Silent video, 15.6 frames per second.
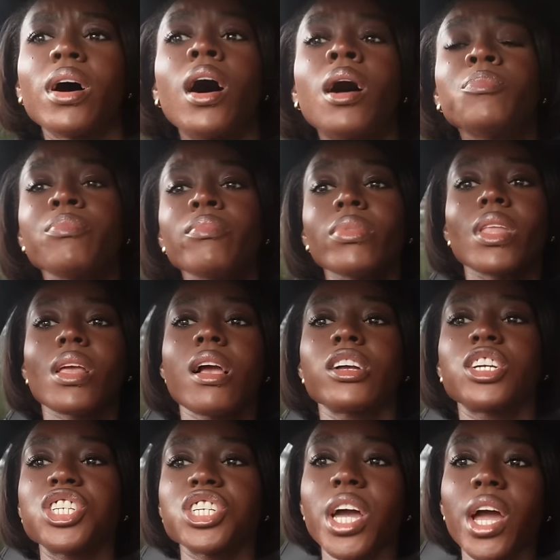are
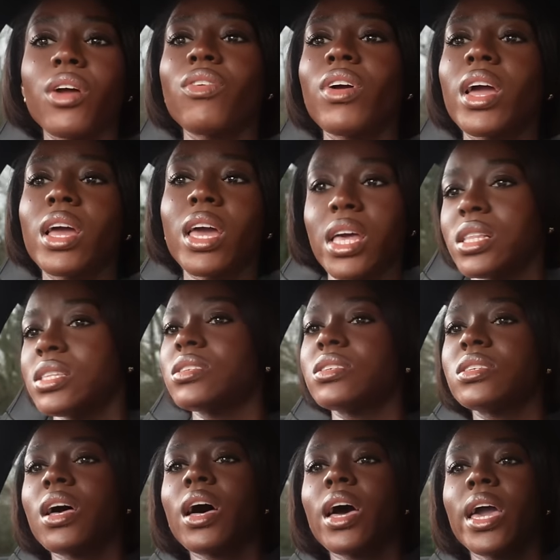sharing
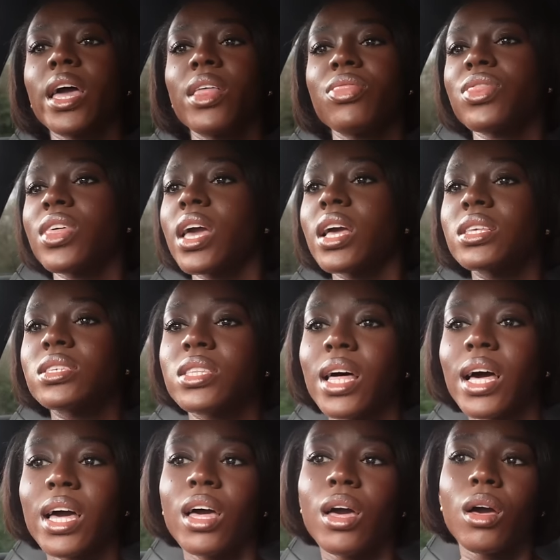insight and things
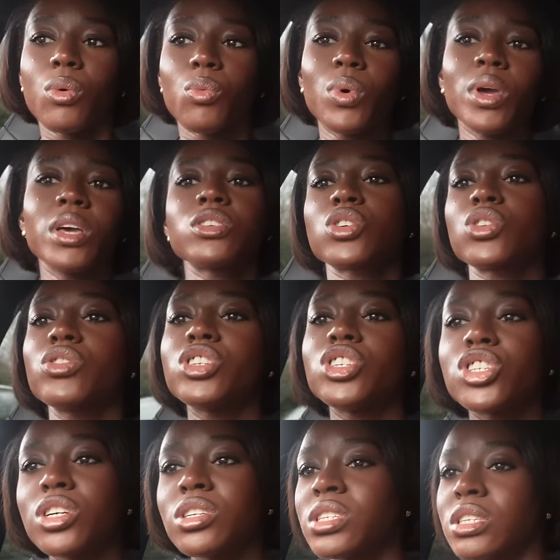that we as
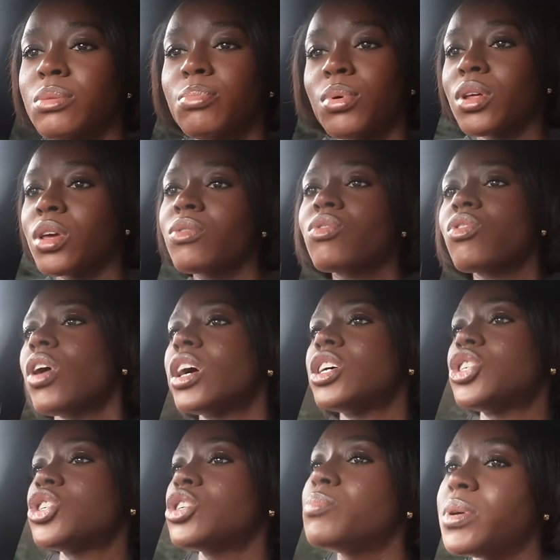Christians, as the body of
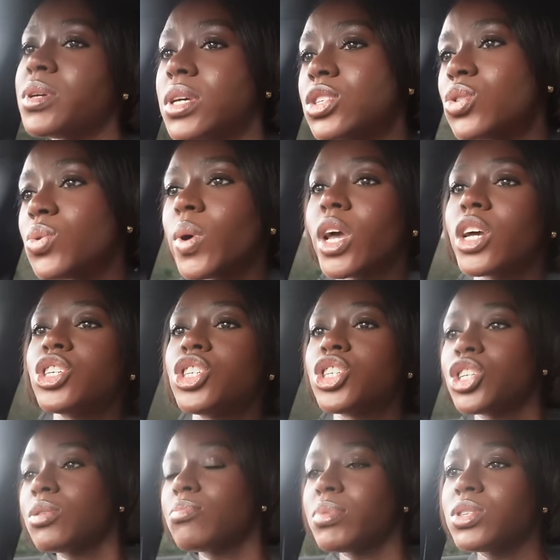Christ, should be doing,
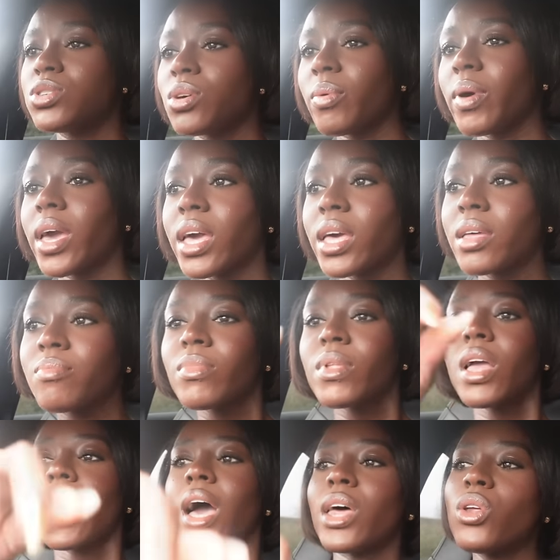shouldn't be doing.
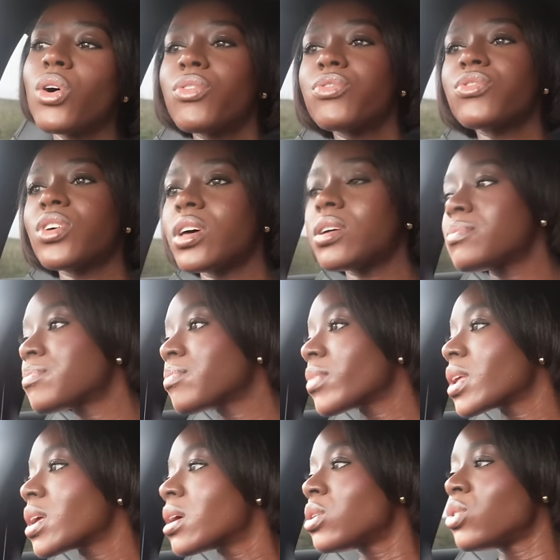And often,
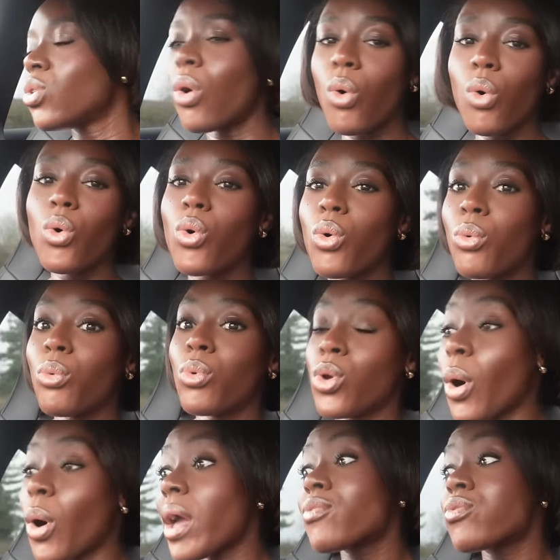not
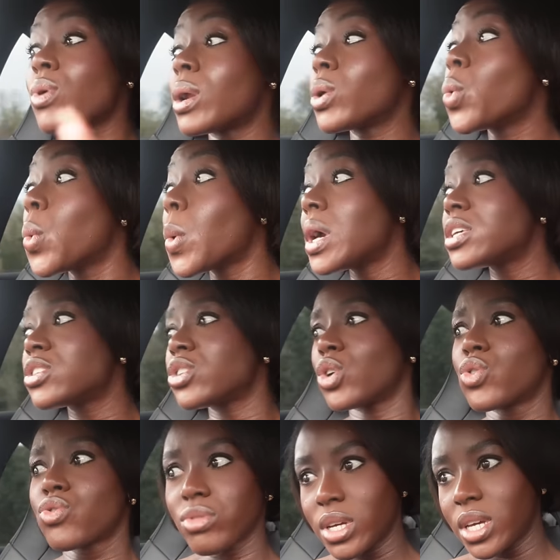everyone always
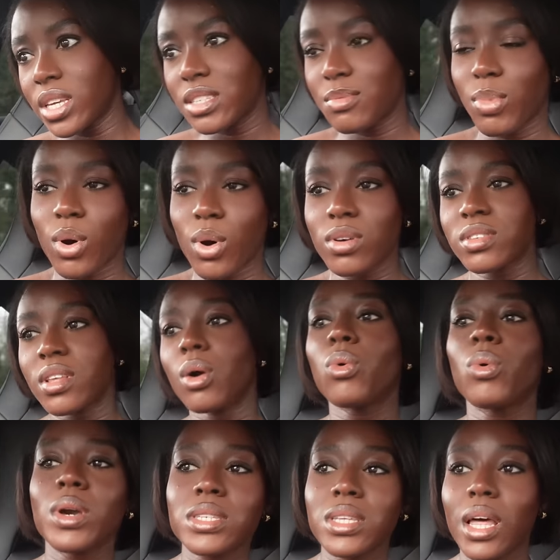agrees, because they're
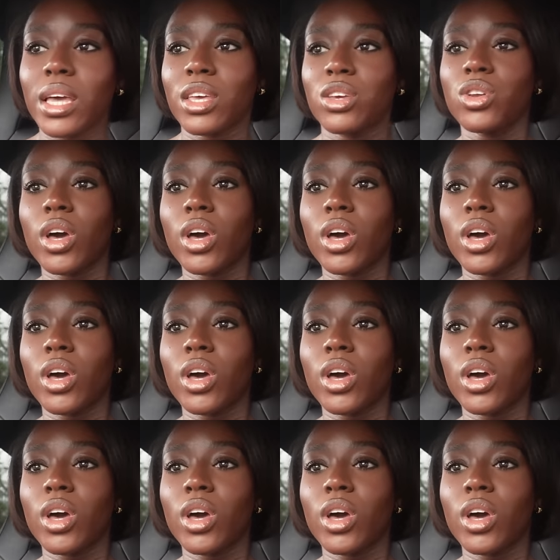always like, you